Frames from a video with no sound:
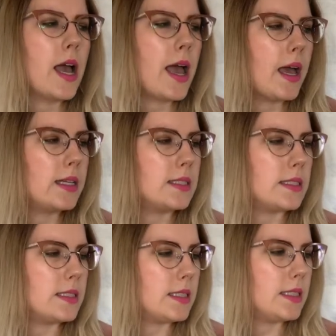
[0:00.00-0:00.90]

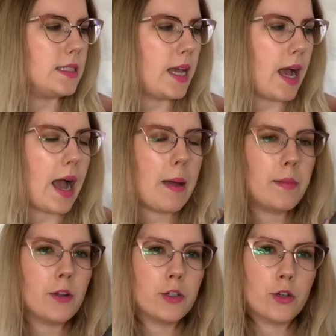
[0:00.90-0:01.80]
And yeah,
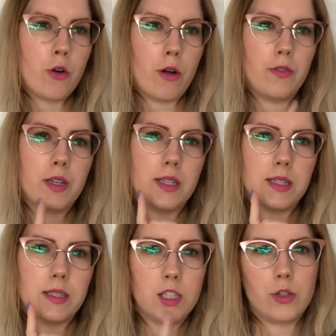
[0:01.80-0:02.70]
I'm not sure if it
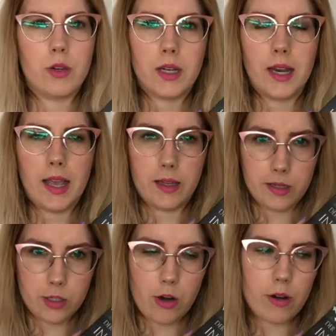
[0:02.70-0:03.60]
is strictly a
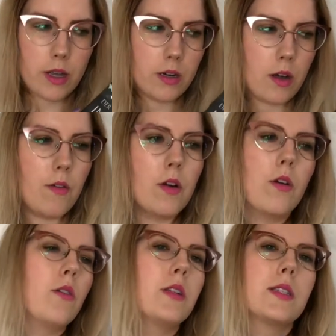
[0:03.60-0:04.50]
historical novel
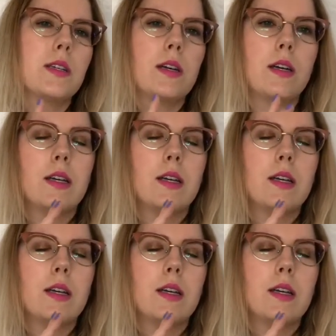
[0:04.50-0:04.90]
or is a